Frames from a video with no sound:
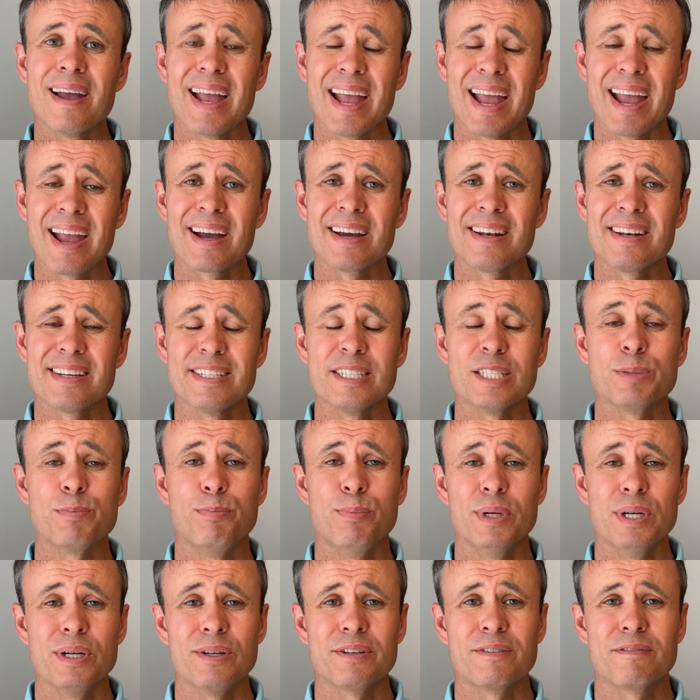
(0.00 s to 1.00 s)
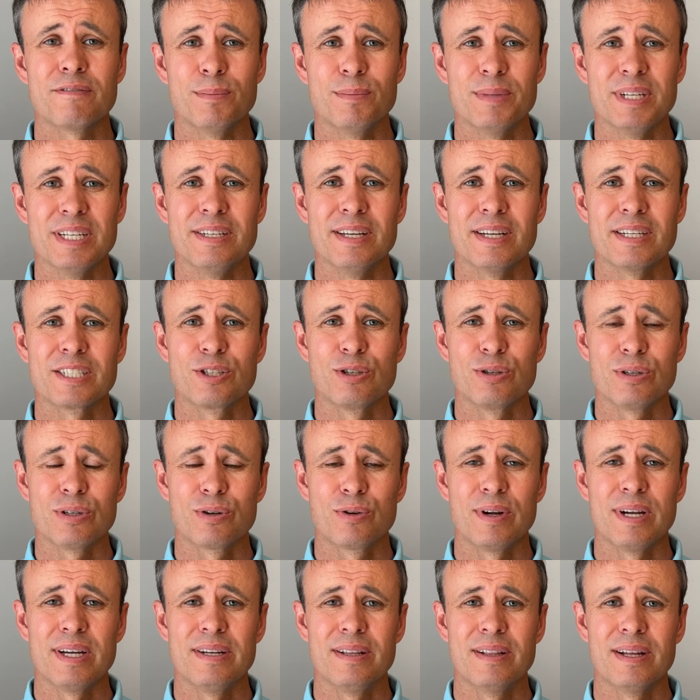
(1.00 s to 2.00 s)
and it's built from
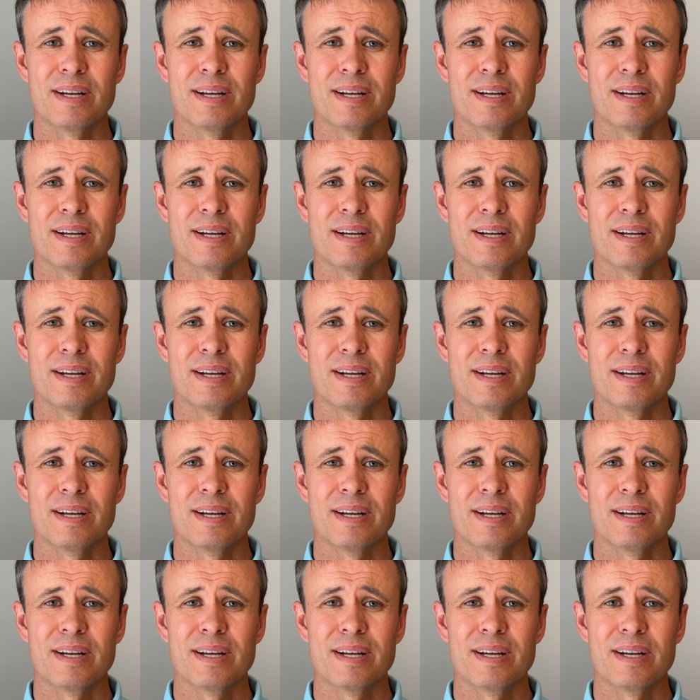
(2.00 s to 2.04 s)
industrial-grade